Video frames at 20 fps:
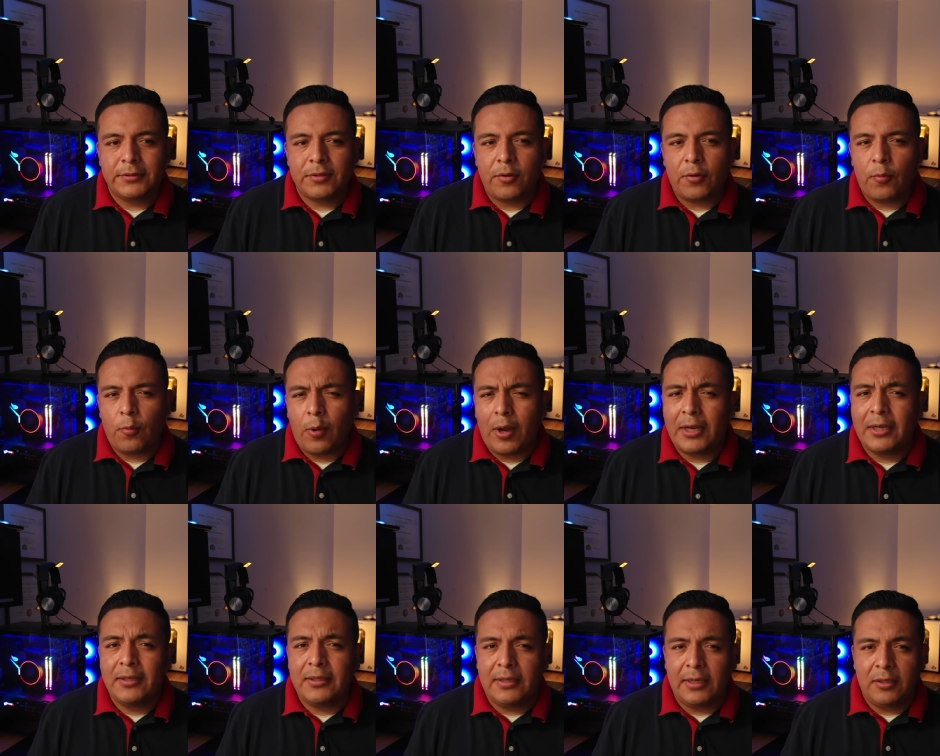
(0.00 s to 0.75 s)
So
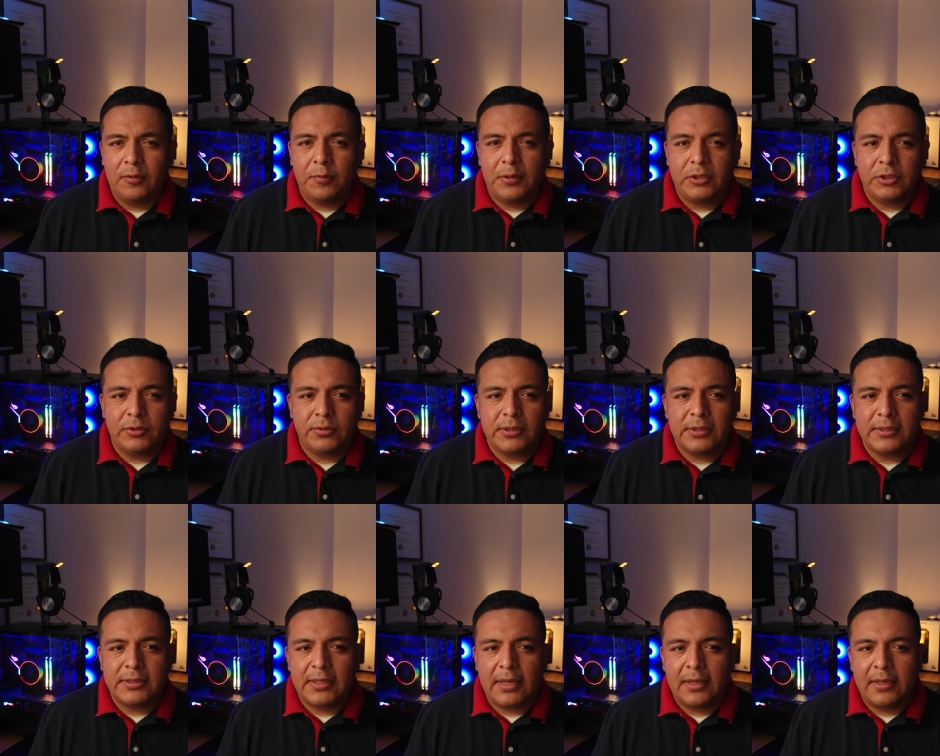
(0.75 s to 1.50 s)
why did we choose
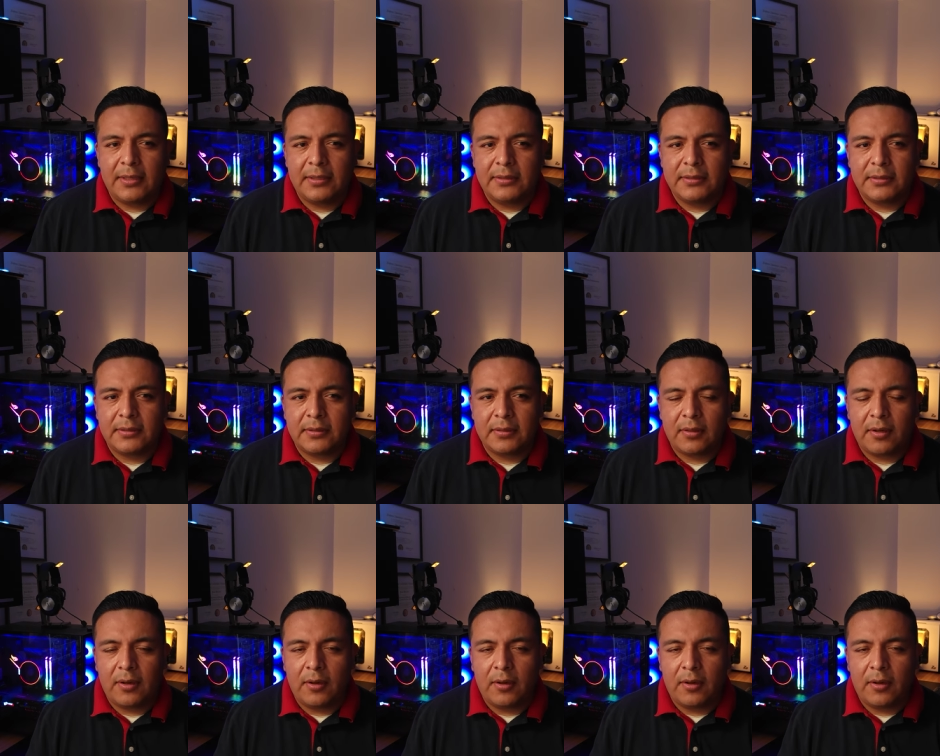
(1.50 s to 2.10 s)
Acellus?